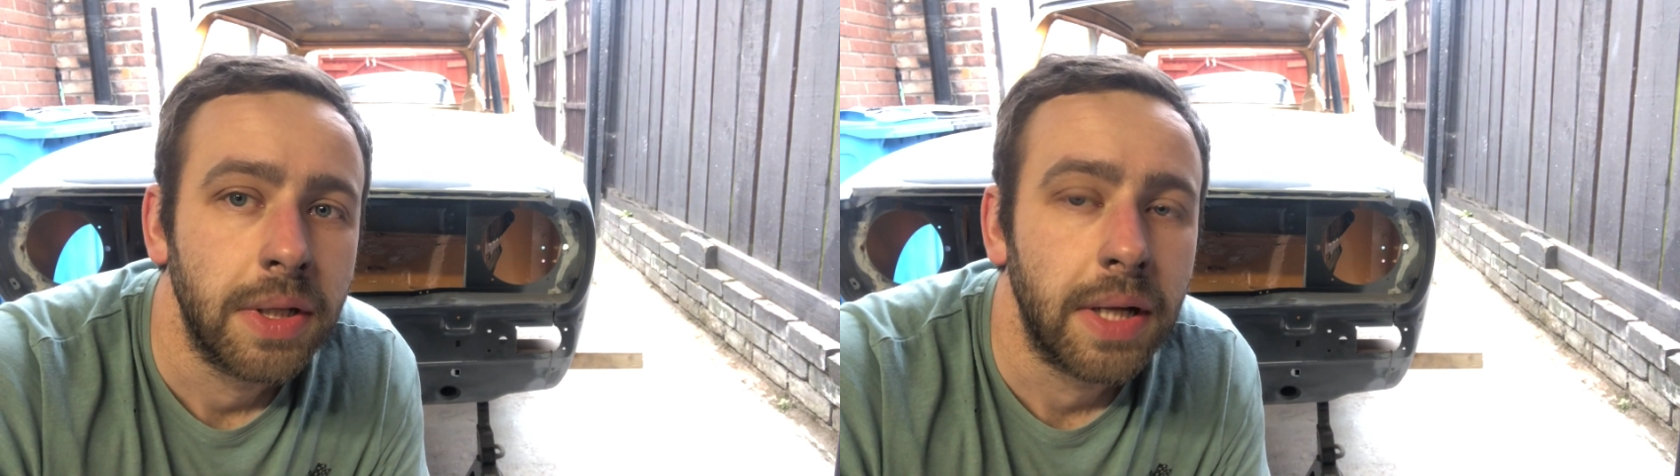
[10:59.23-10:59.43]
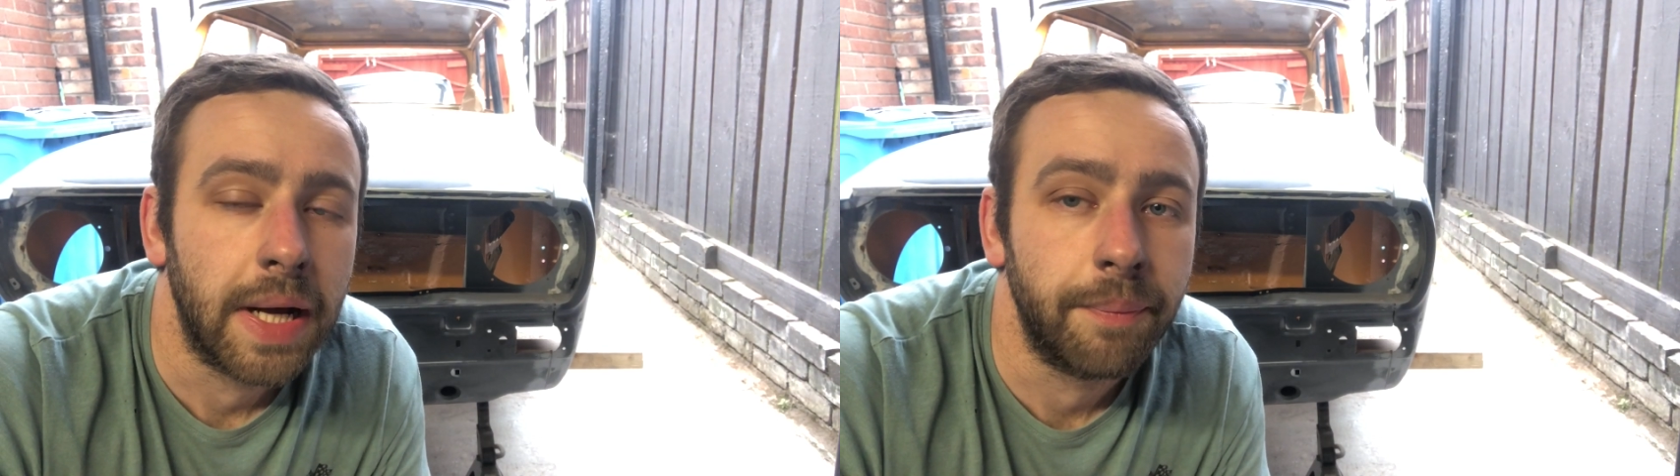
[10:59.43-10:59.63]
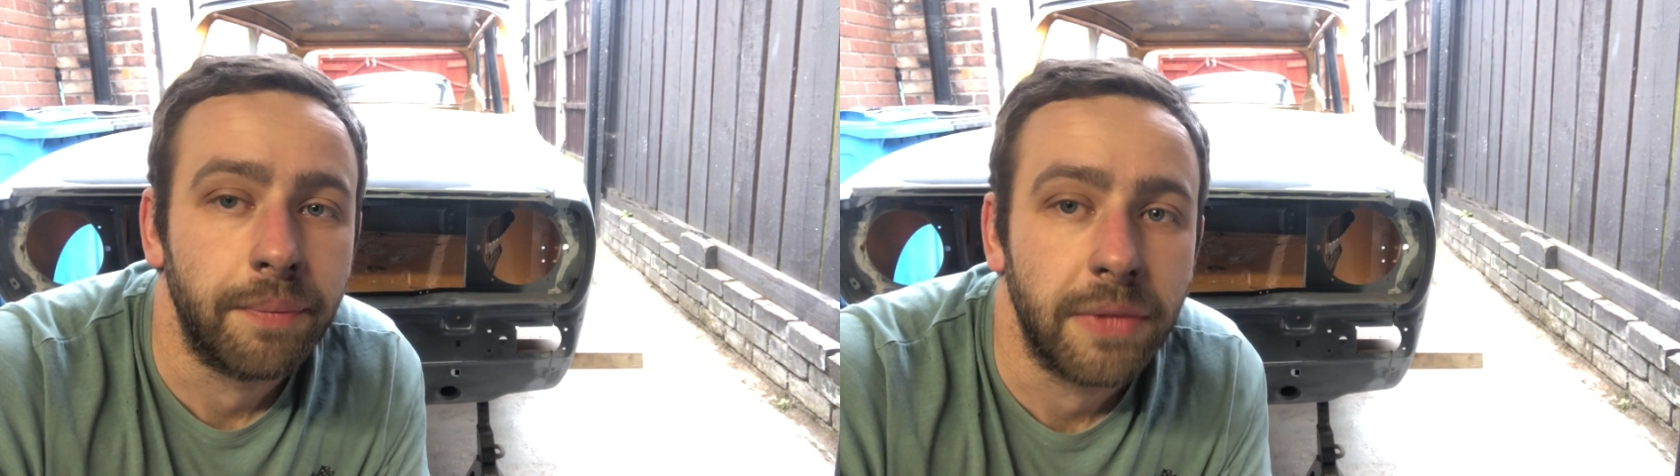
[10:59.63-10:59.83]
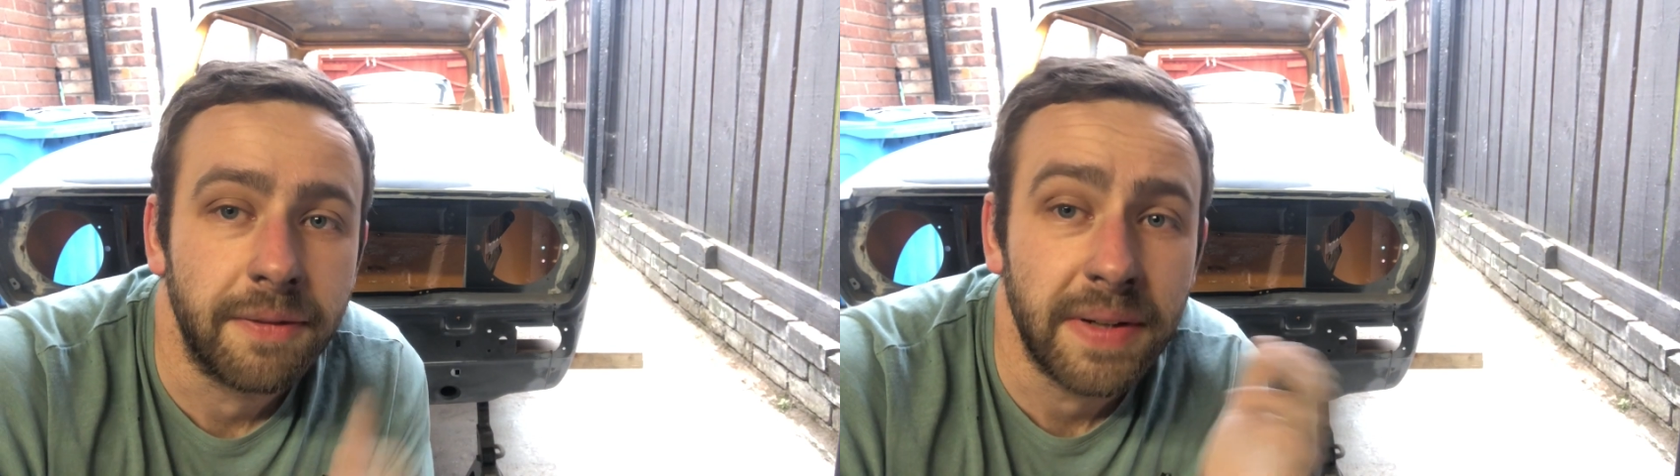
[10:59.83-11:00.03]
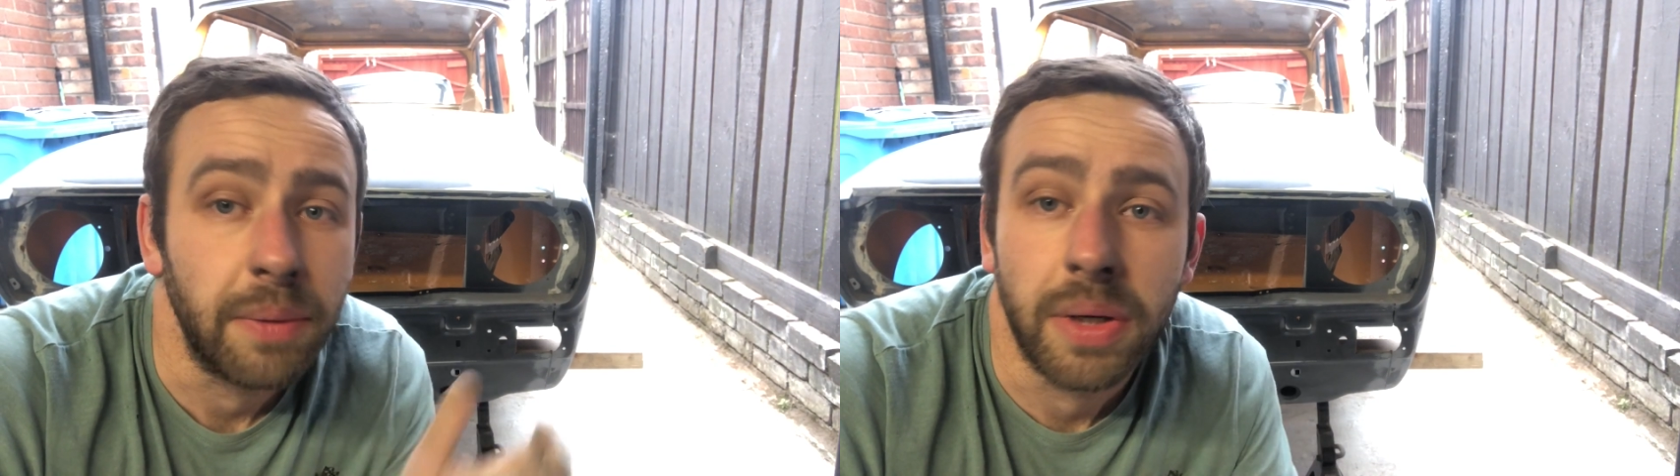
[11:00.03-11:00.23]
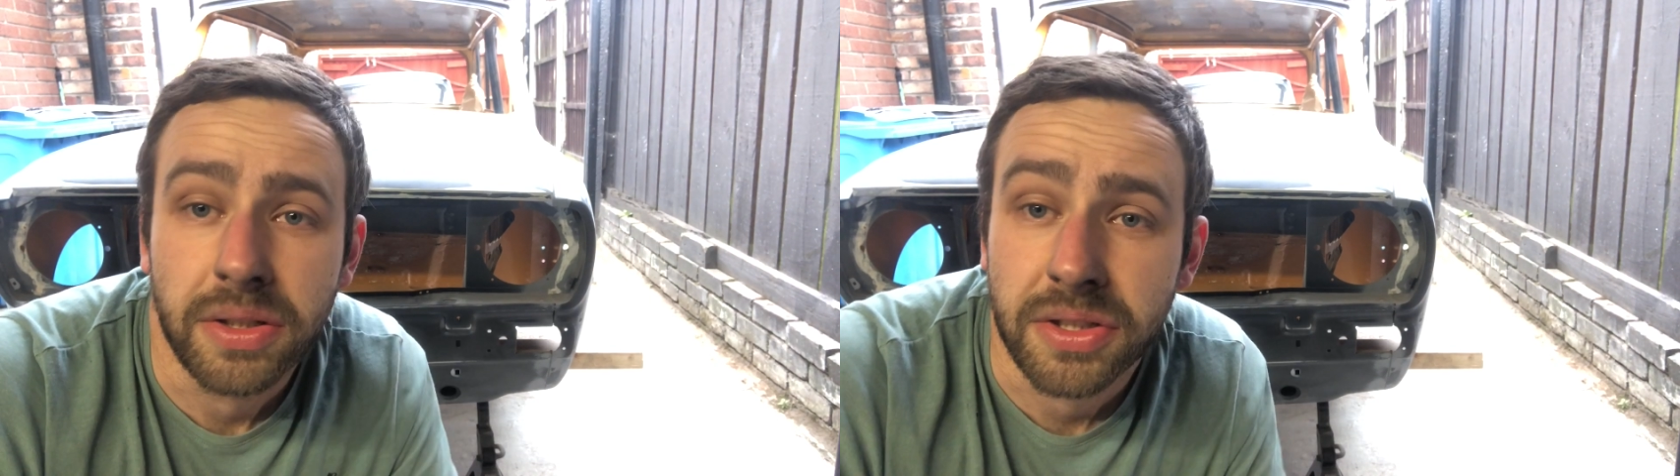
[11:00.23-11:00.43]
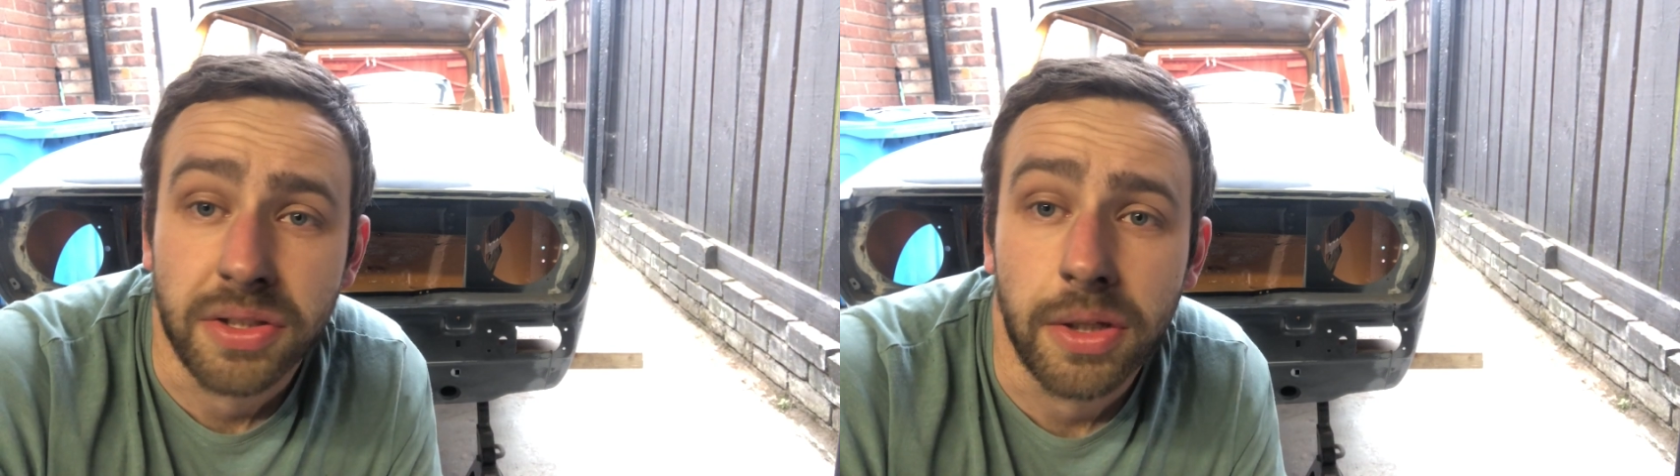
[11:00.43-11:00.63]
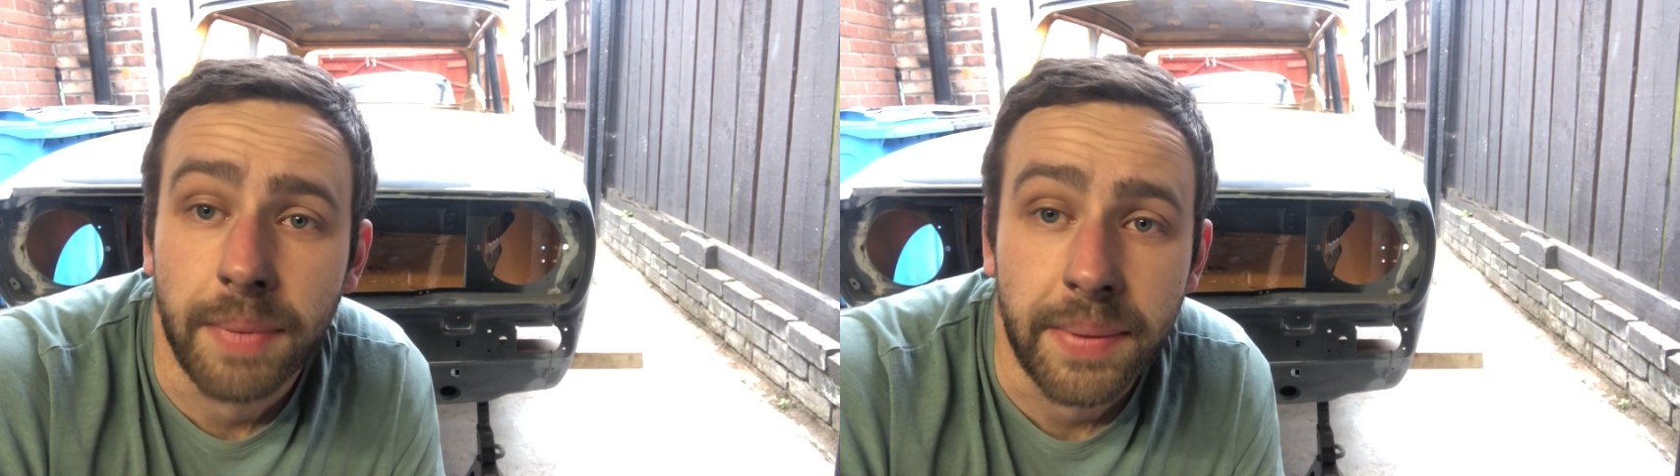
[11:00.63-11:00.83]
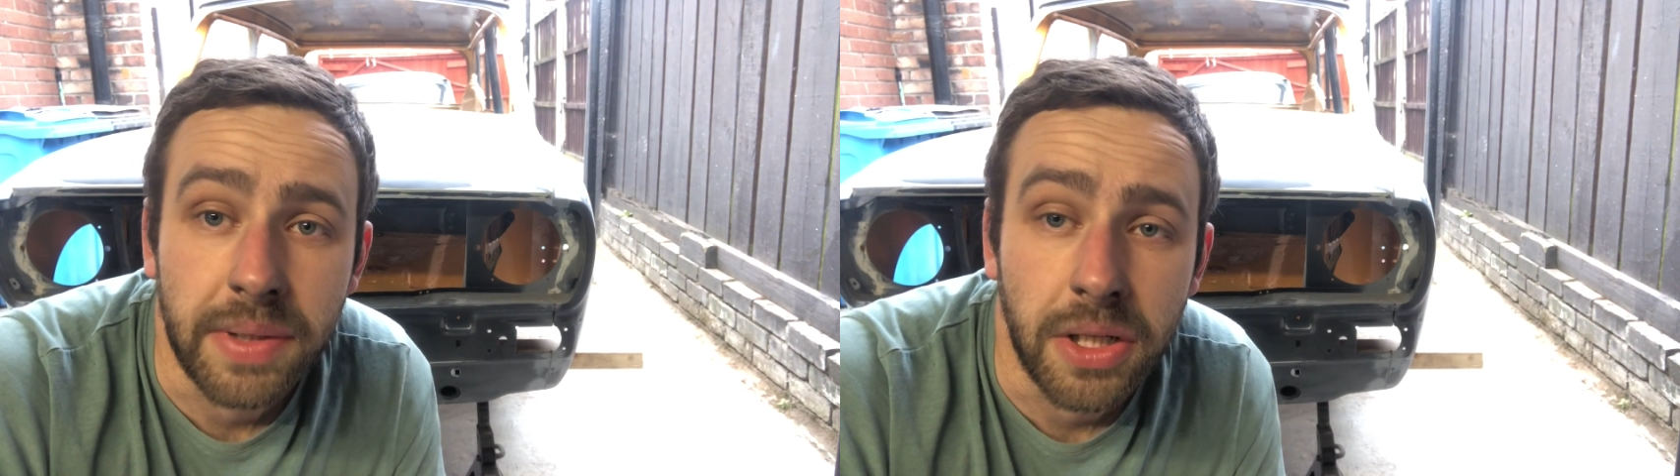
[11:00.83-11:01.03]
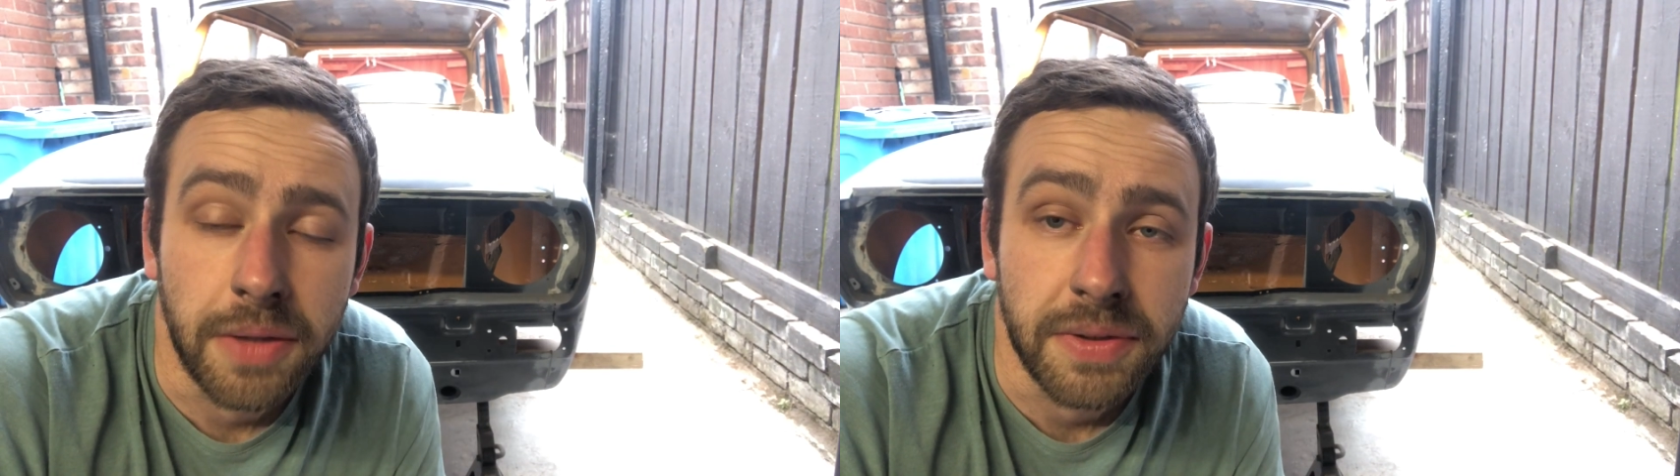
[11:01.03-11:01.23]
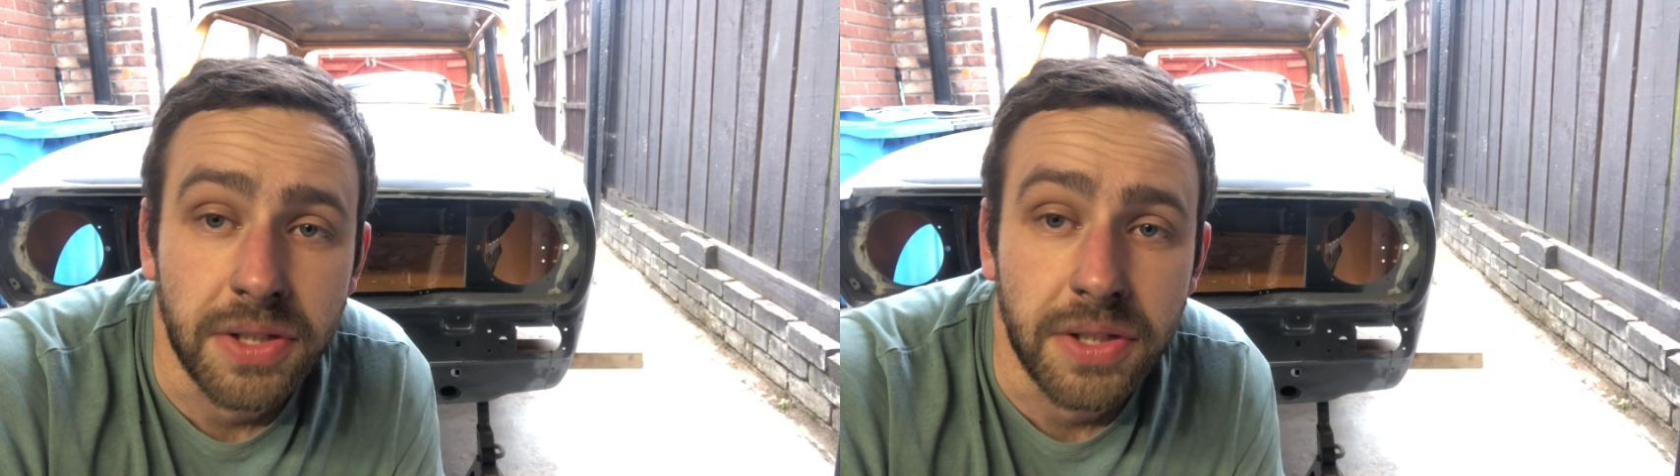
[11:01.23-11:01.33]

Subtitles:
The filler work doesn't make me nervous.